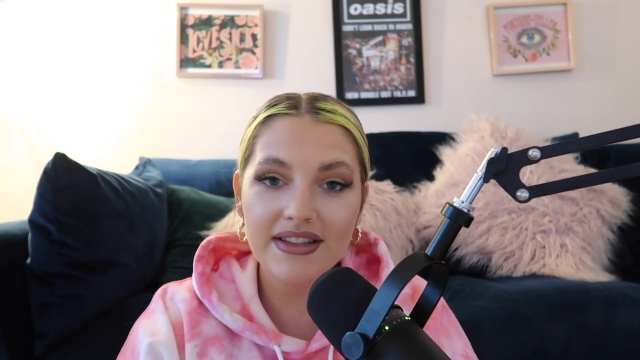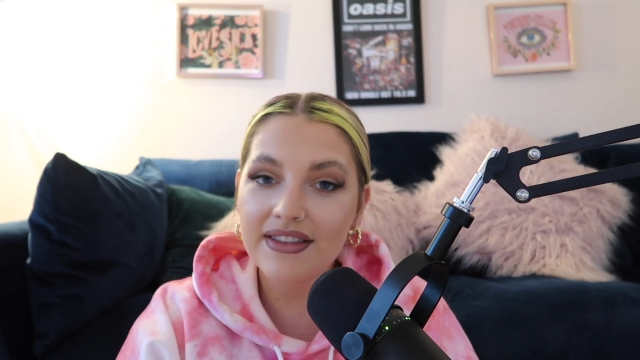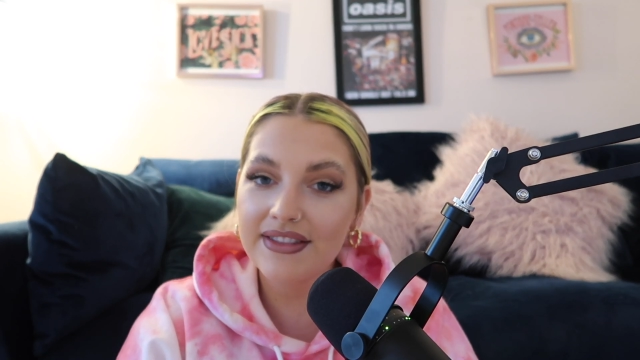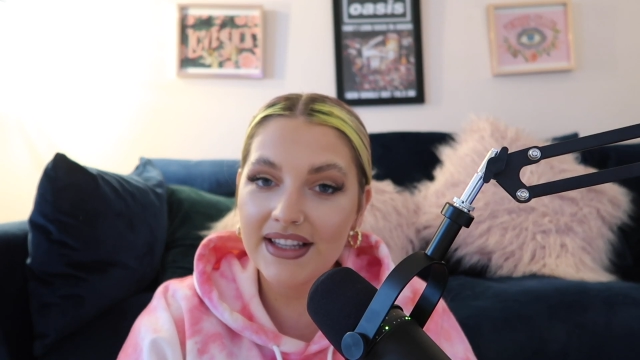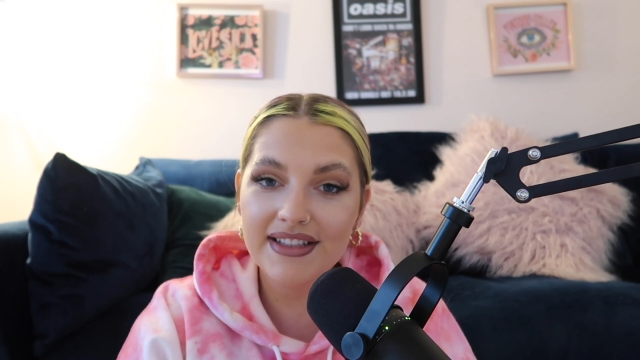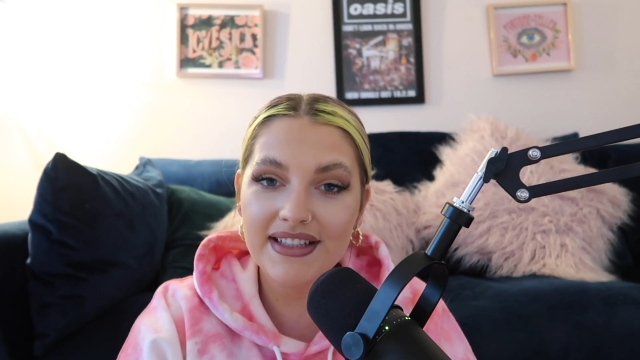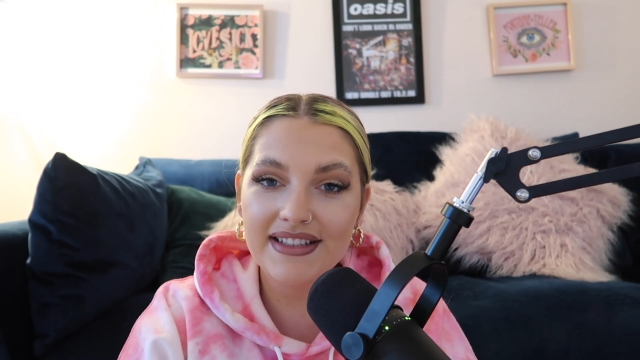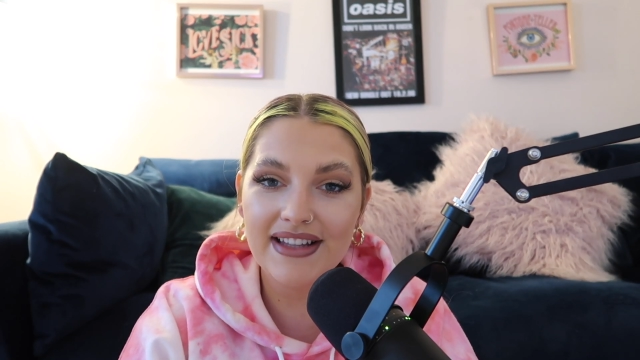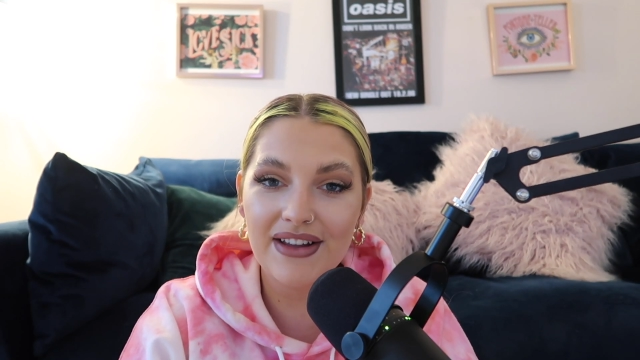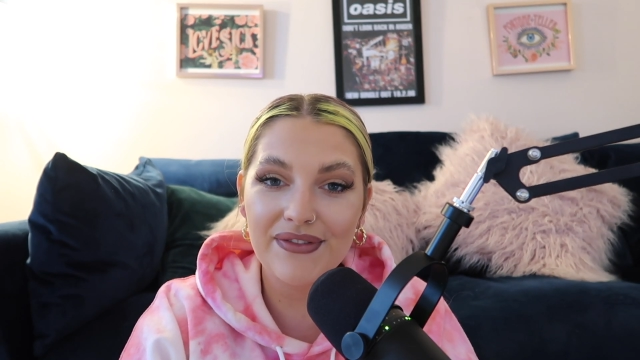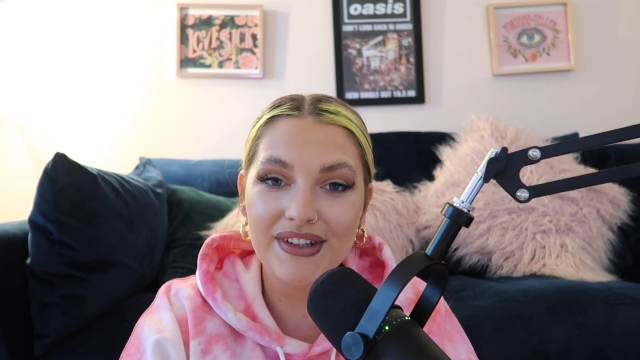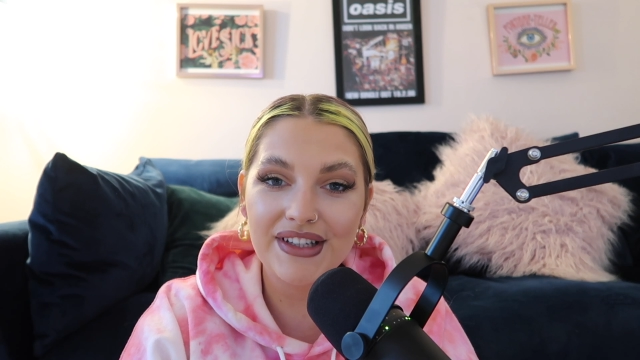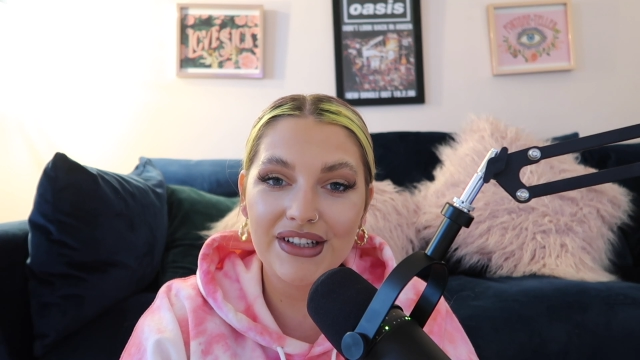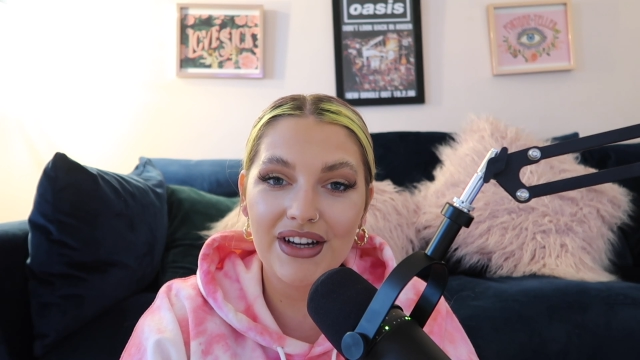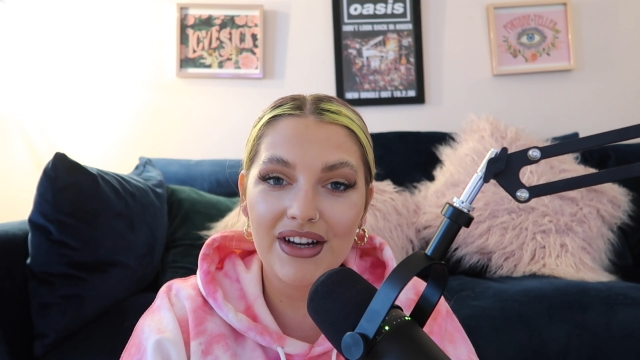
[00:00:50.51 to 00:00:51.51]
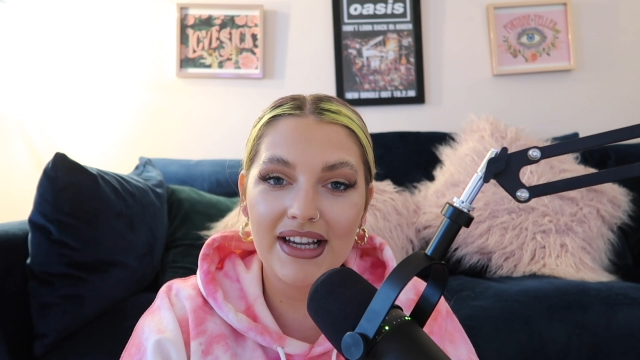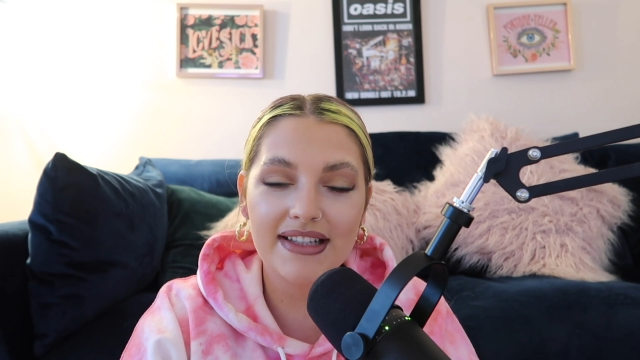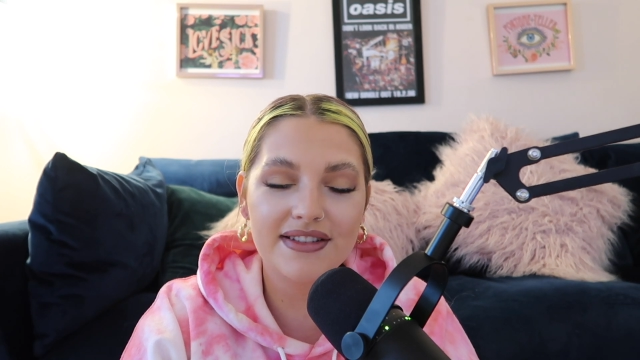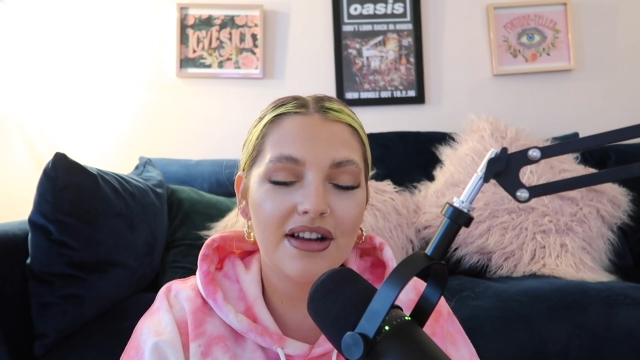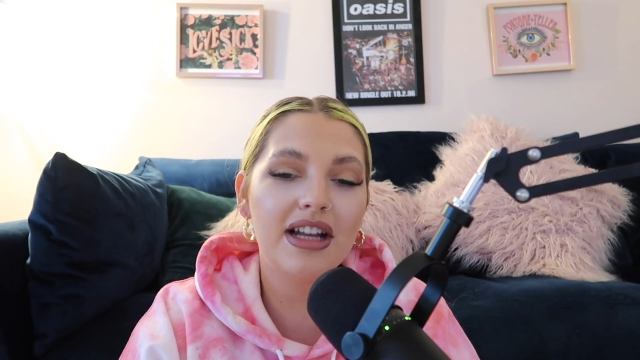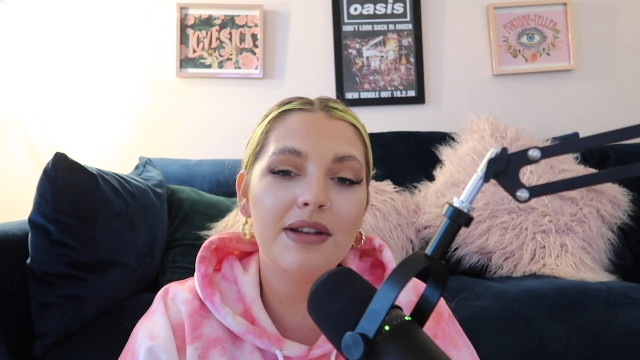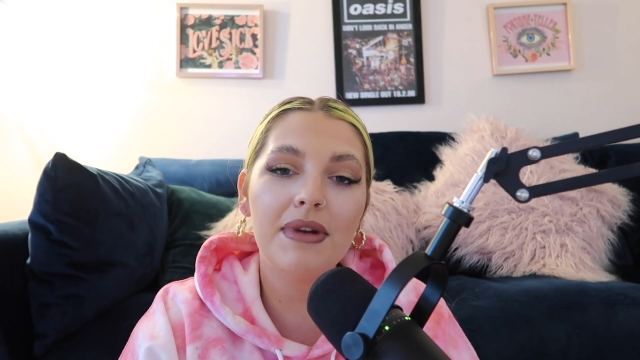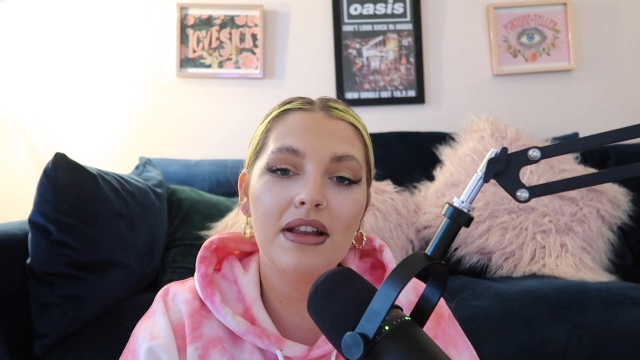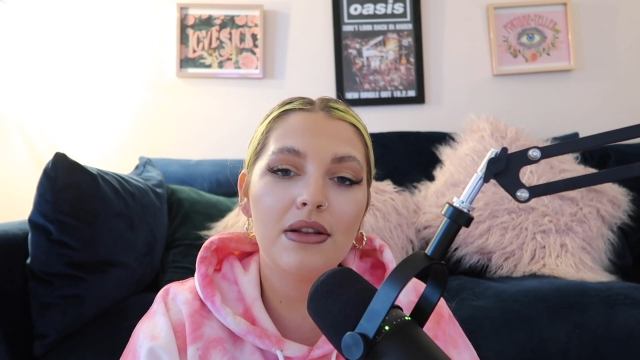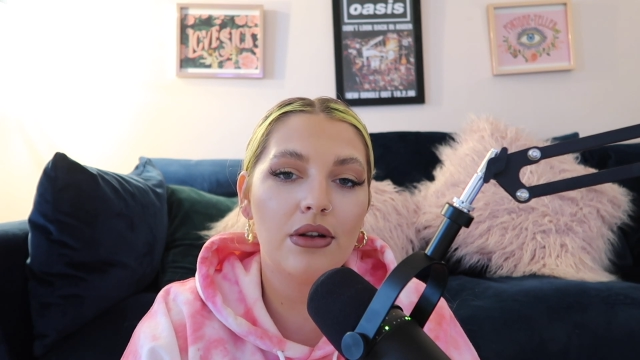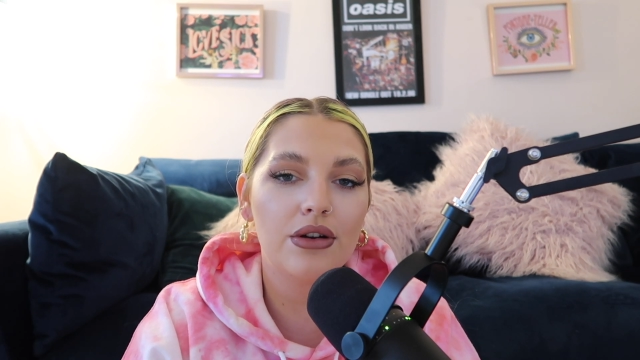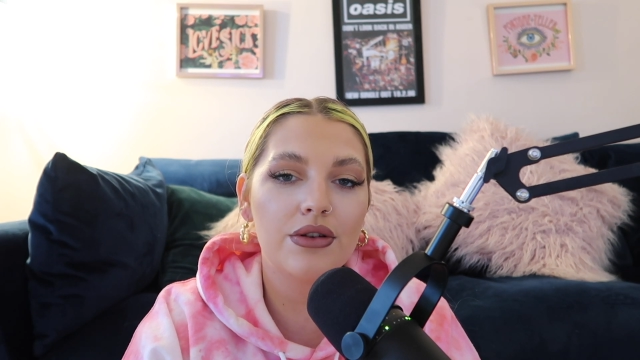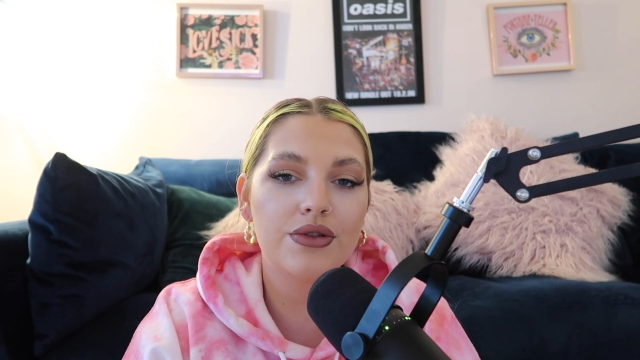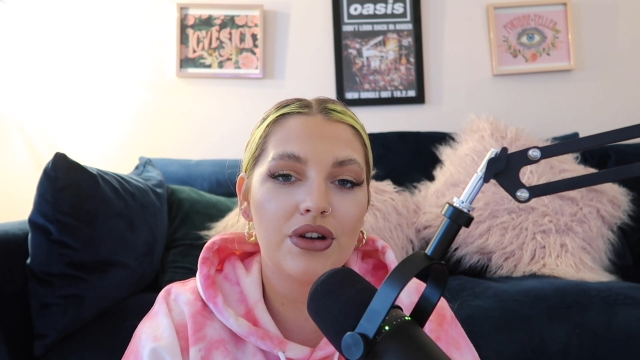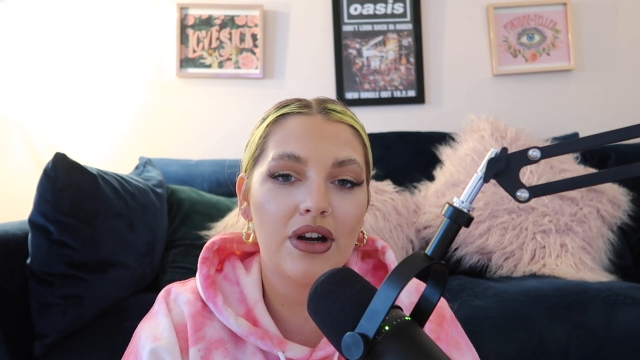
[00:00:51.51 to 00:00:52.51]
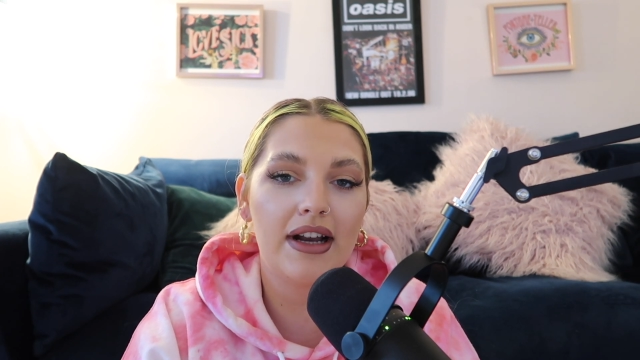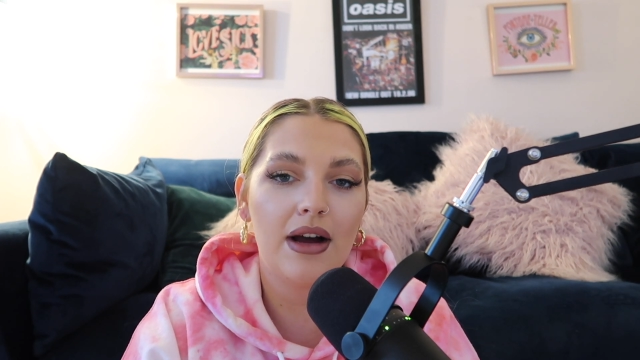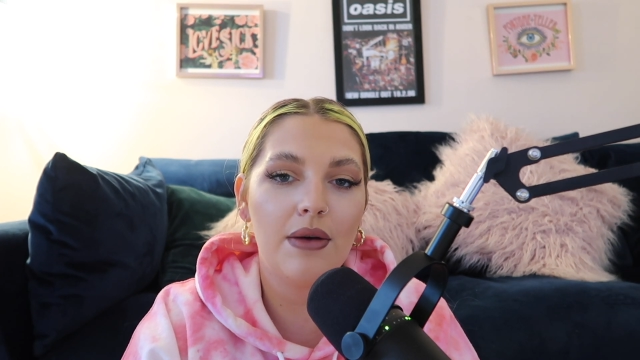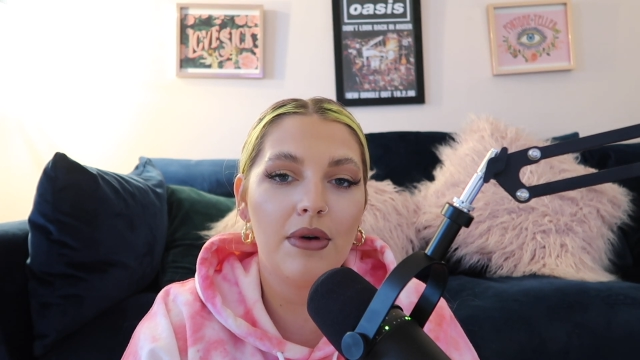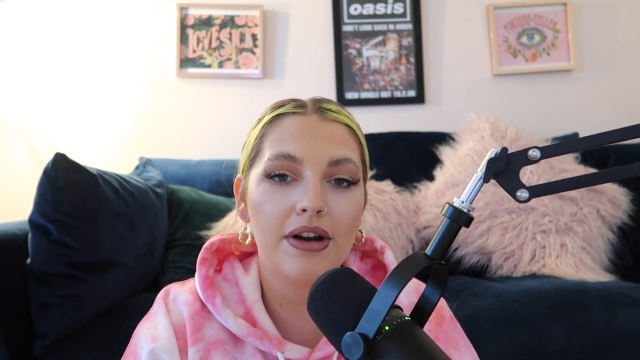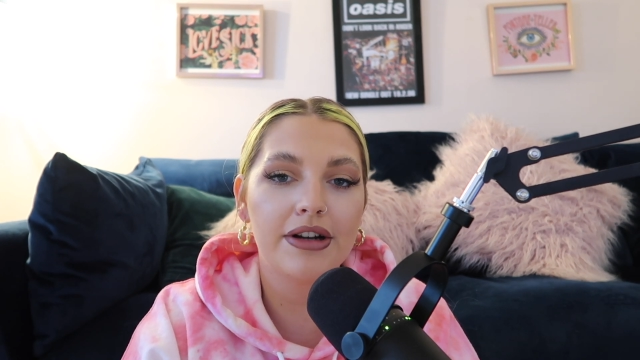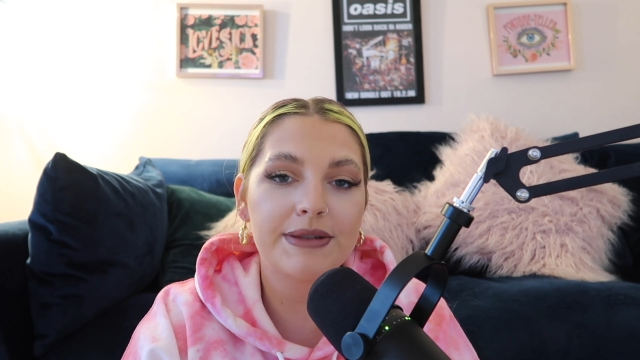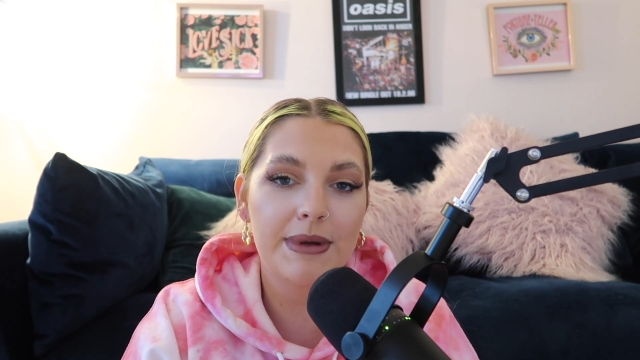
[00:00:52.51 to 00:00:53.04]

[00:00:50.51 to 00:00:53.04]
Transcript: this is that video. It's not going to be a long drawn out one,